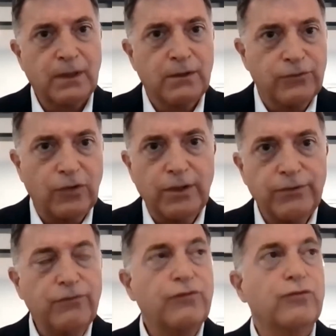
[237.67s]
So let's
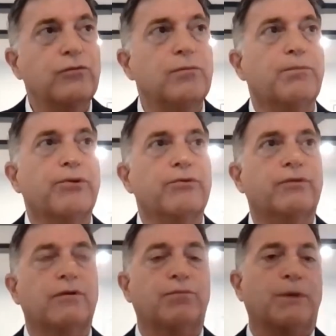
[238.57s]
assume a person
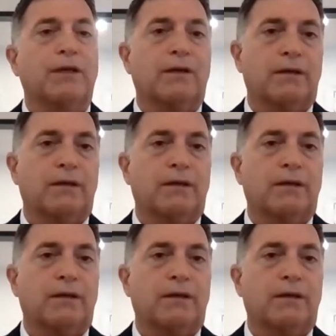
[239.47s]
is beginning